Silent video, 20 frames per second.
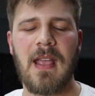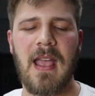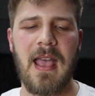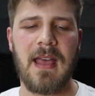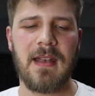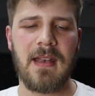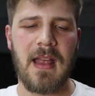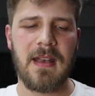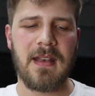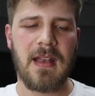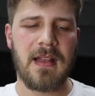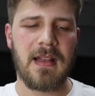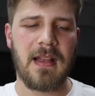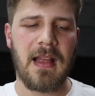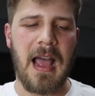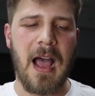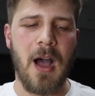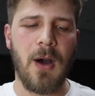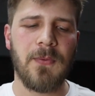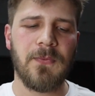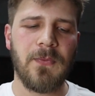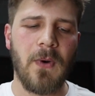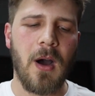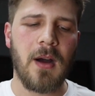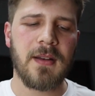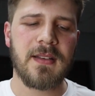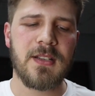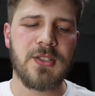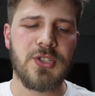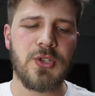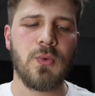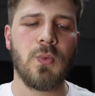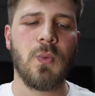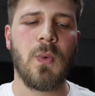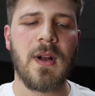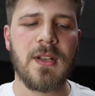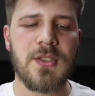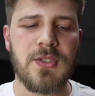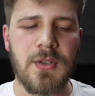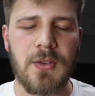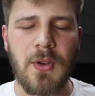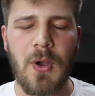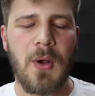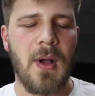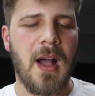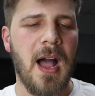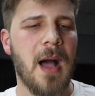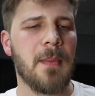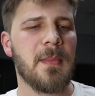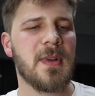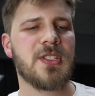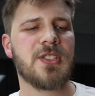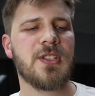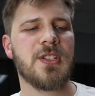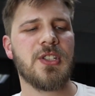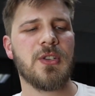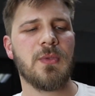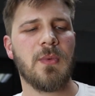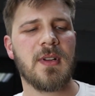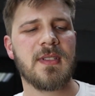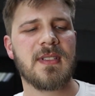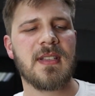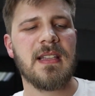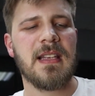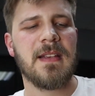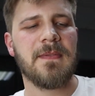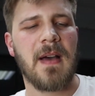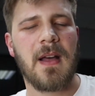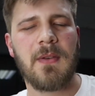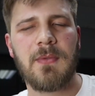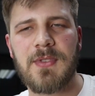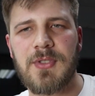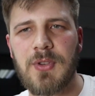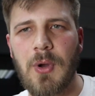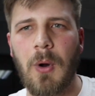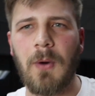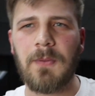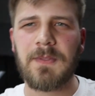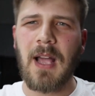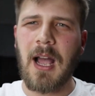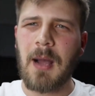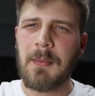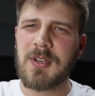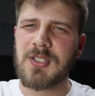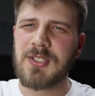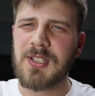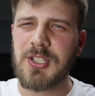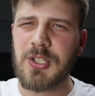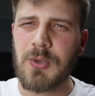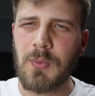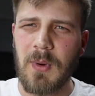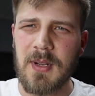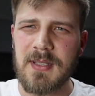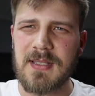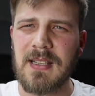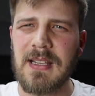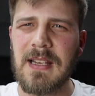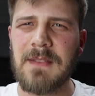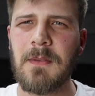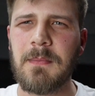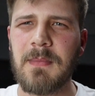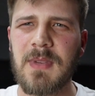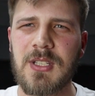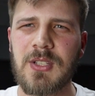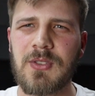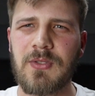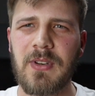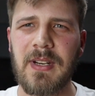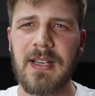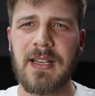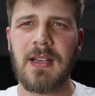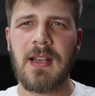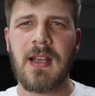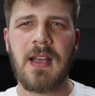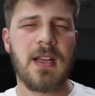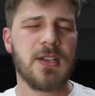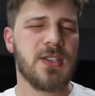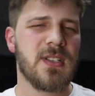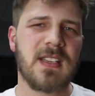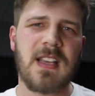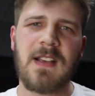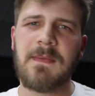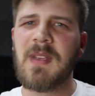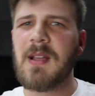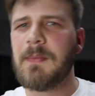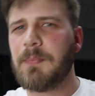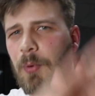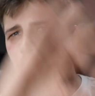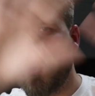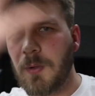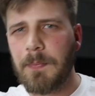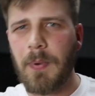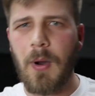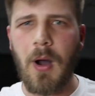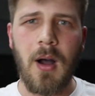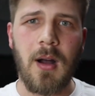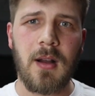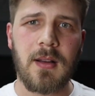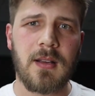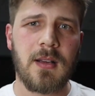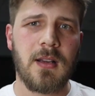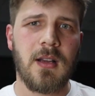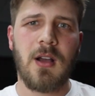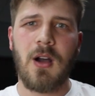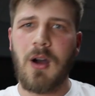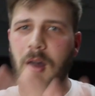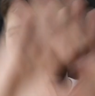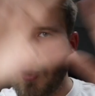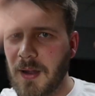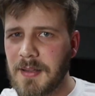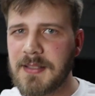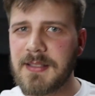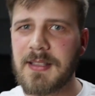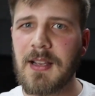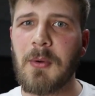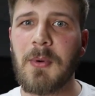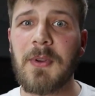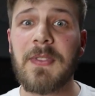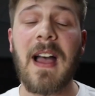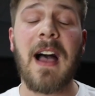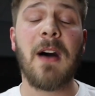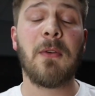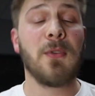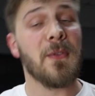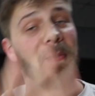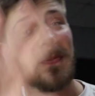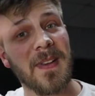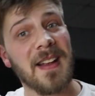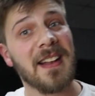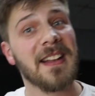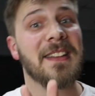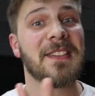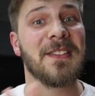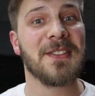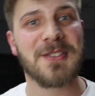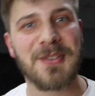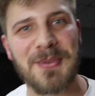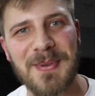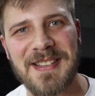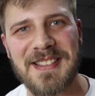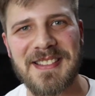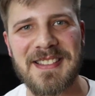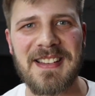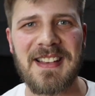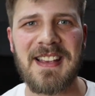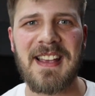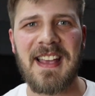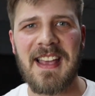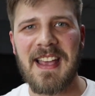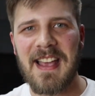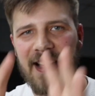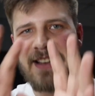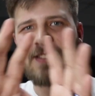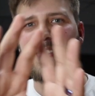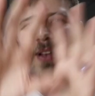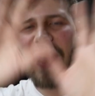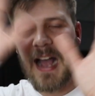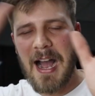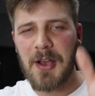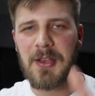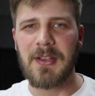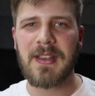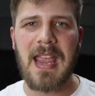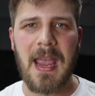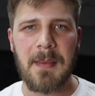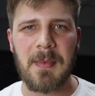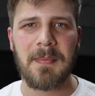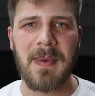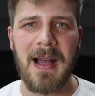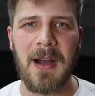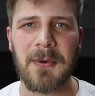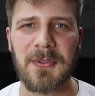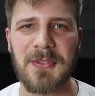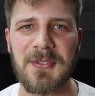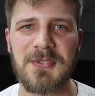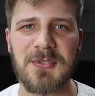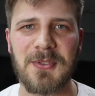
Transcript: And how far did you want to go? How much did you want to leave unresolved? How much did you want to leave a mystery? Just give me a ballpark answer without revealing the twist as to how you came about with the